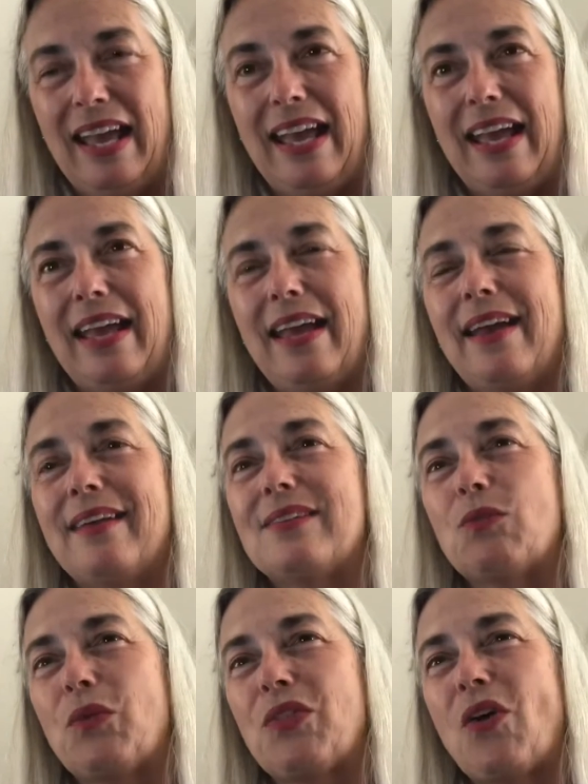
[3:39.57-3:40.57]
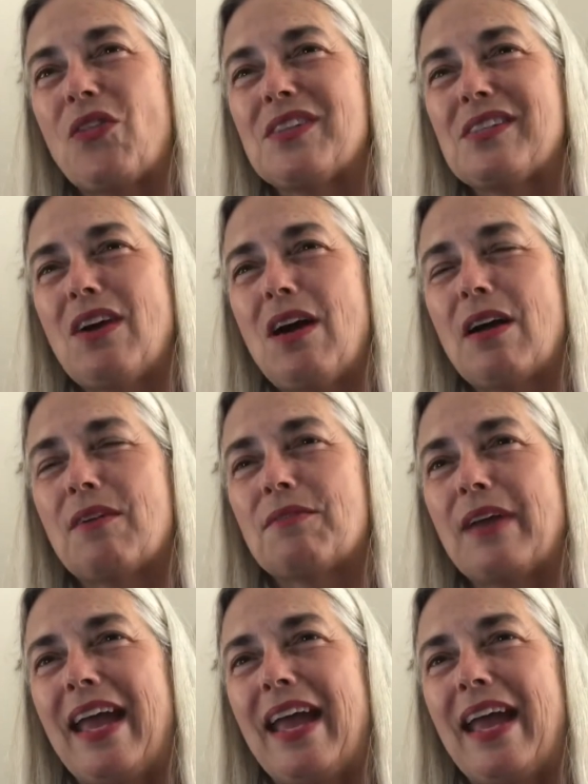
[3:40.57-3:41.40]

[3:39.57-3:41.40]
And with all this talk of